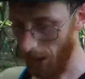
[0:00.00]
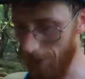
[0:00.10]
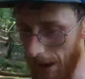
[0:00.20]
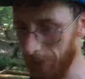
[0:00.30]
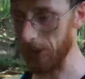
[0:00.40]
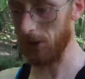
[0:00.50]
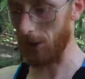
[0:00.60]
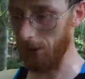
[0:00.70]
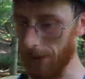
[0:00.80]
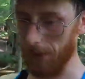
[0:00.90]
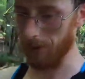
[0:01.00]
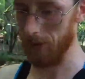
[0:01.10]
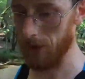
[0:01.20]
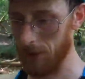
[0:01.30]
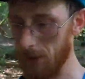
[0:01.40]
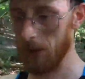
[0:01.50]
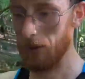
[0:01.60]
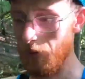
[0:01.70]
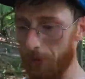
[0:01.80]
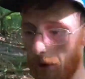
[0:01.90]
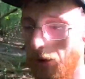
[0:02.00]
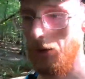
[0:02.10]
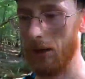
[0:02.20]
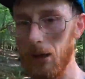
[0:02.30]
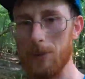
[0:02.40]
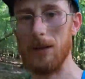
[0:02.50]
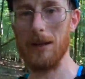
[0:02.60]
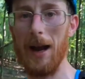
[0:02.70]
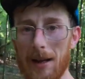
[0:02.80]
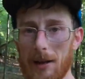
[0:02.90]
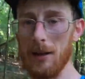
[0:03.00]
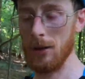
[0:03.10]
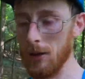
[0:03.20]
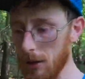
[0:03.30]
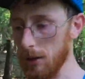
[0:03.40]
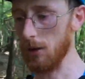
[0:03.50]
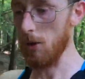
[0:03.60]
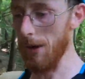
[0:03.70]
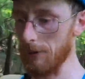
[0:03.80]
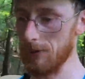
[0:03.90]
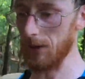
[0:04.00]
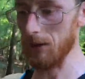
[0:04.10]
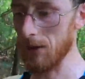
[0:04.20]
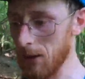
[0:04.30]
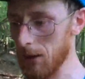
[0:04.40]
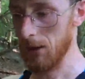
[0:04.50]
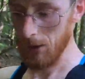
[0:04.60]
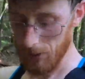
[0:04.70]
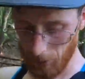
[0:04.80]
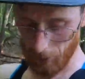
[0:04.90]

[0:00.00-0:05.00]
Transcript: wrapped the shirt around the front. It keeps it tight, no bouncing, and